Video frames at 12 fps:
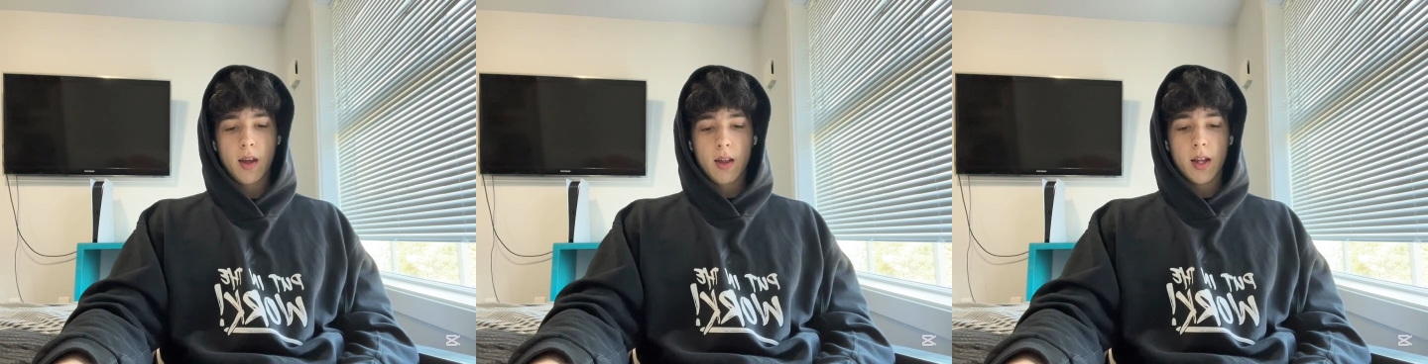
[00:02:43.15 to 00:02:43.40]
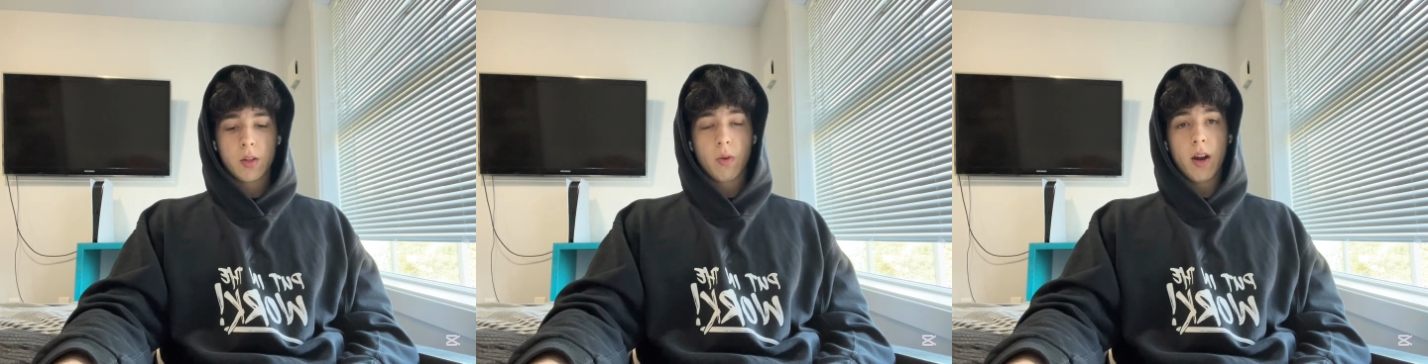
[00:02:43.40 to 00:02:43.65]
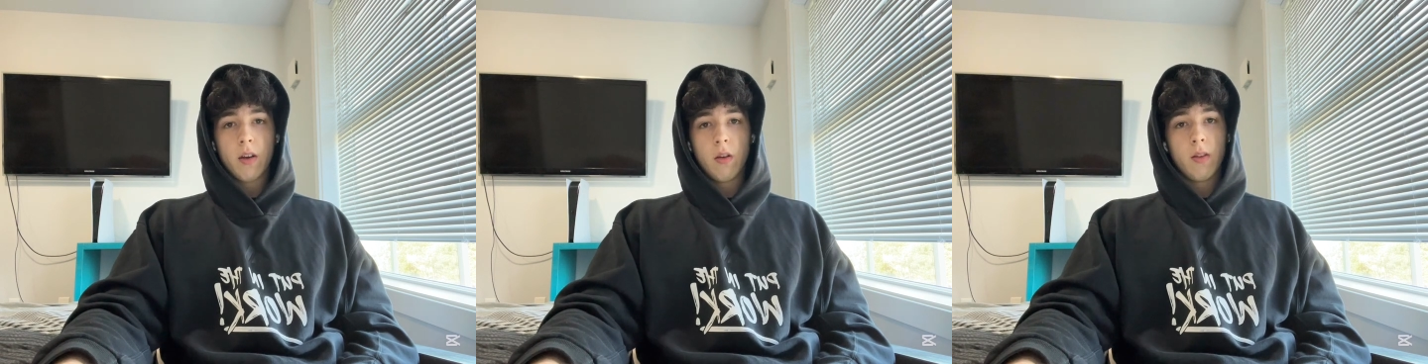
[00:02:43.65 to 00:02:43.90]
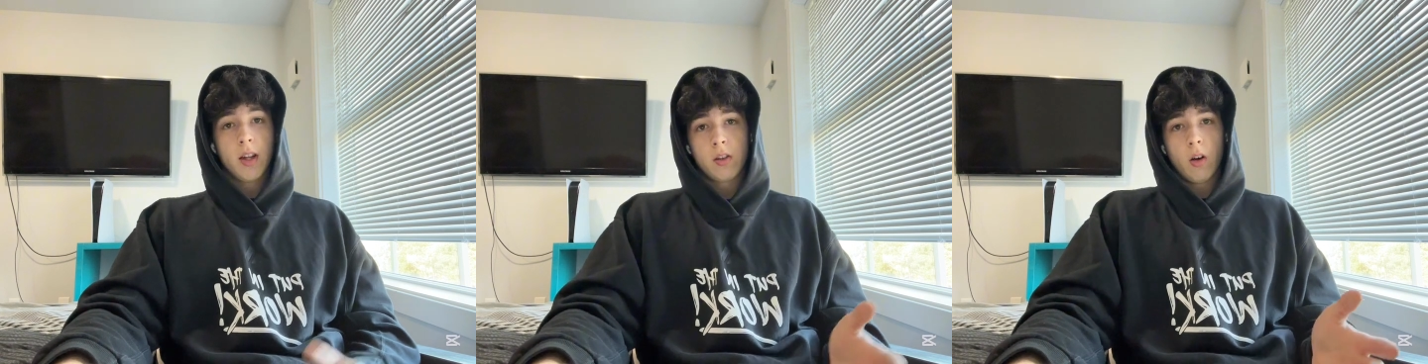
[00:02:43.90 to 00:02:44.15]
That's what I do.
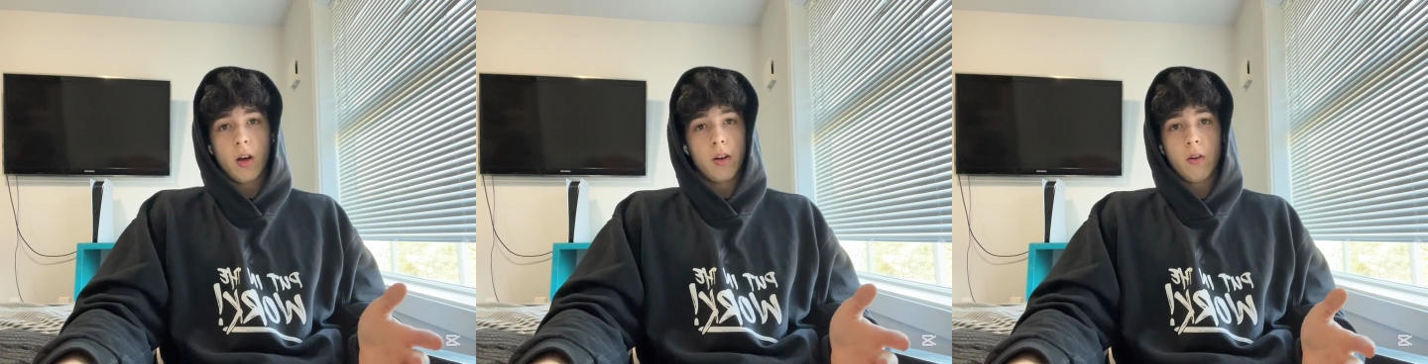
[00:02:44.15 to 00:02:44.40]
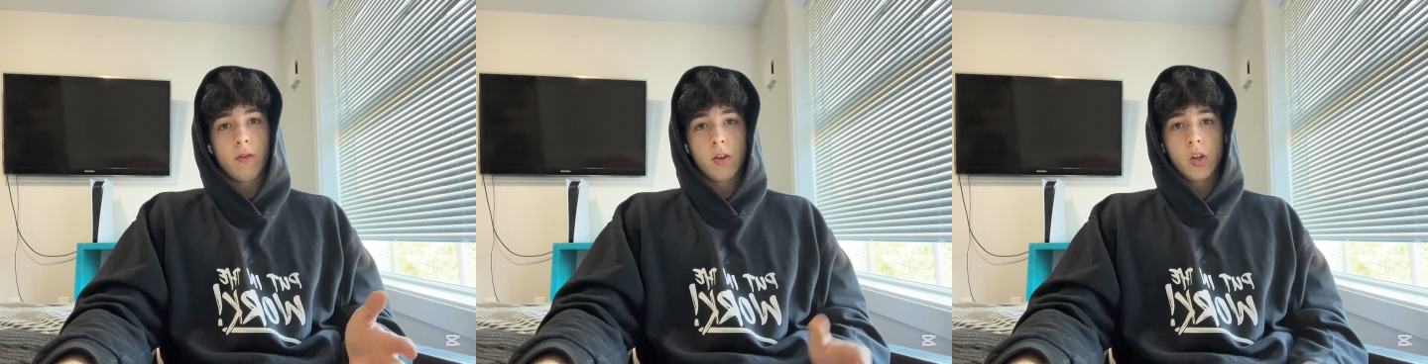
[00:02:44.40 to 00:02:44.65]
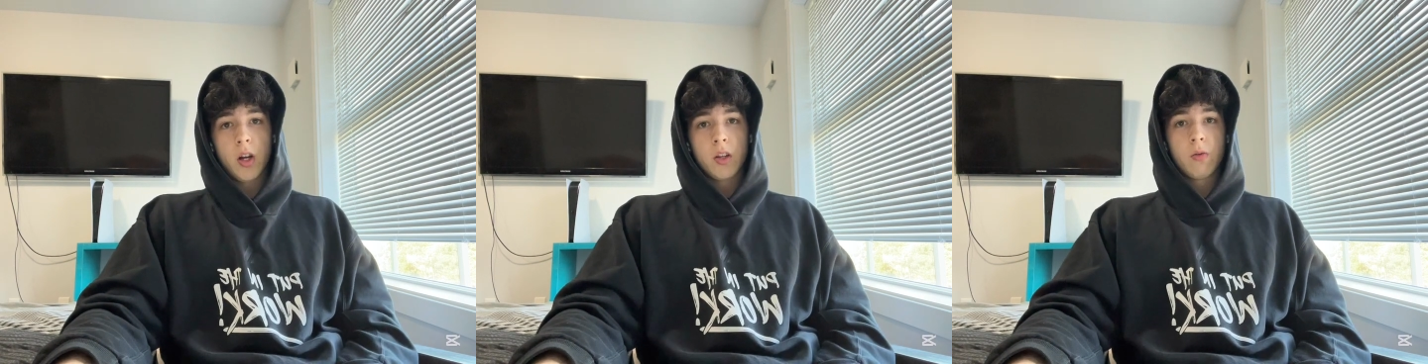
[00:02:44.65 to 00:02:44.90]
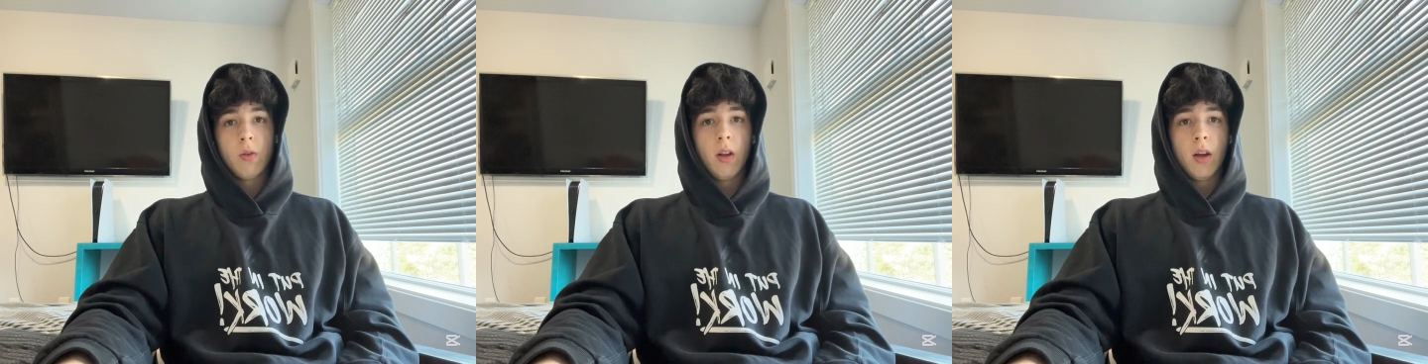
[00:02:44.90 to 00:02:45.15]
That's all I do for chest,
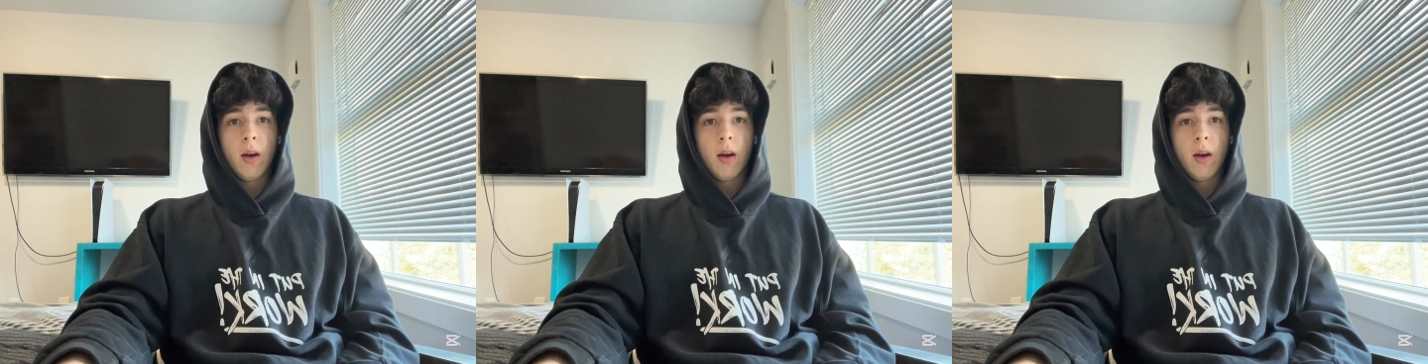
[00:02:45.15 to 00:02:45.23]
really.